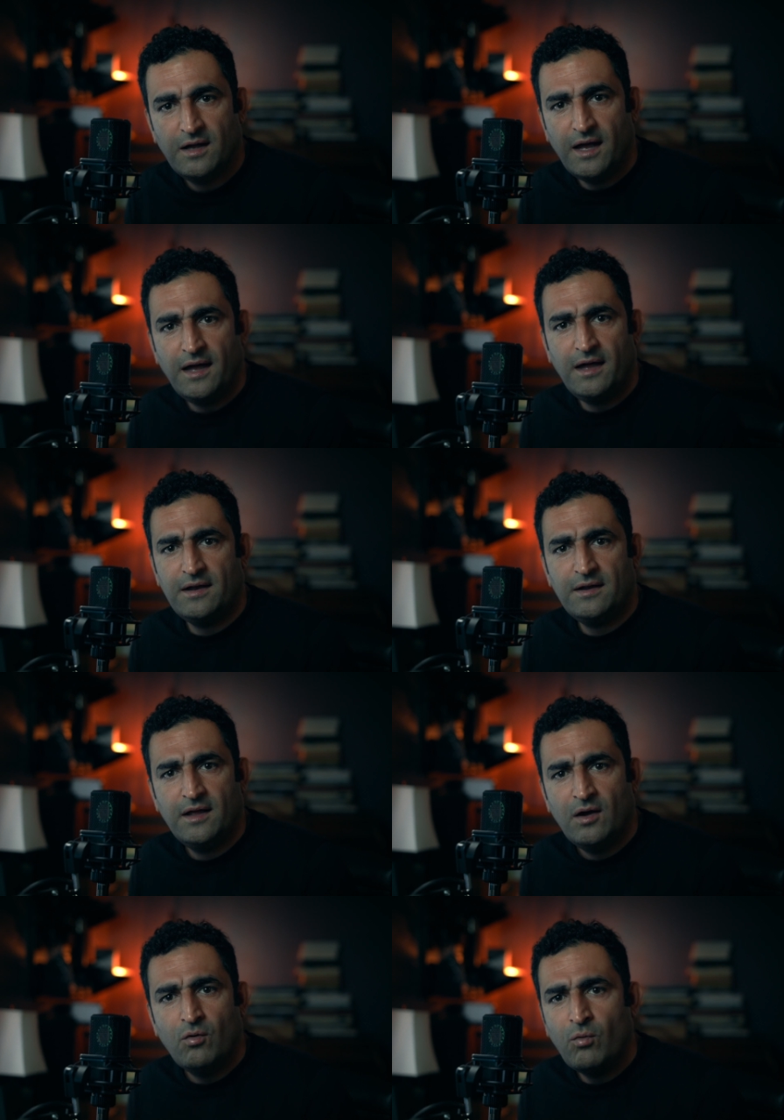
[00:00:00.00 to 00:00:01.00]
and
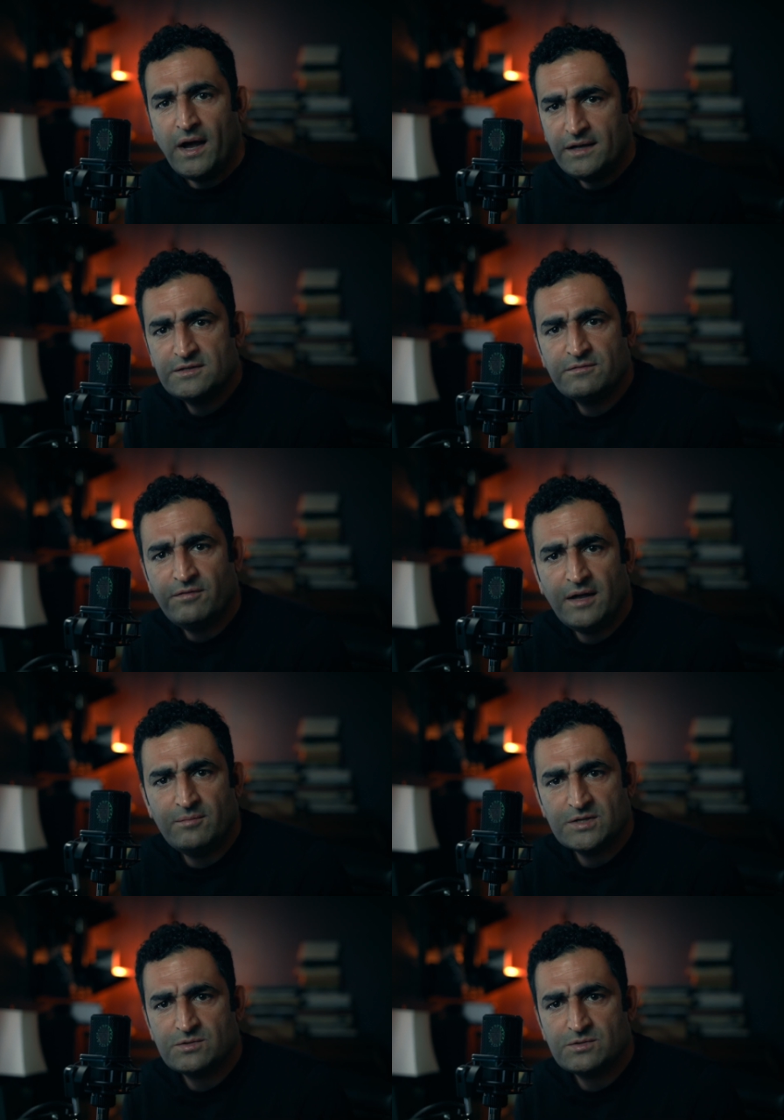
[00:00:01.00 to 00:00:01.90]
why it's famous,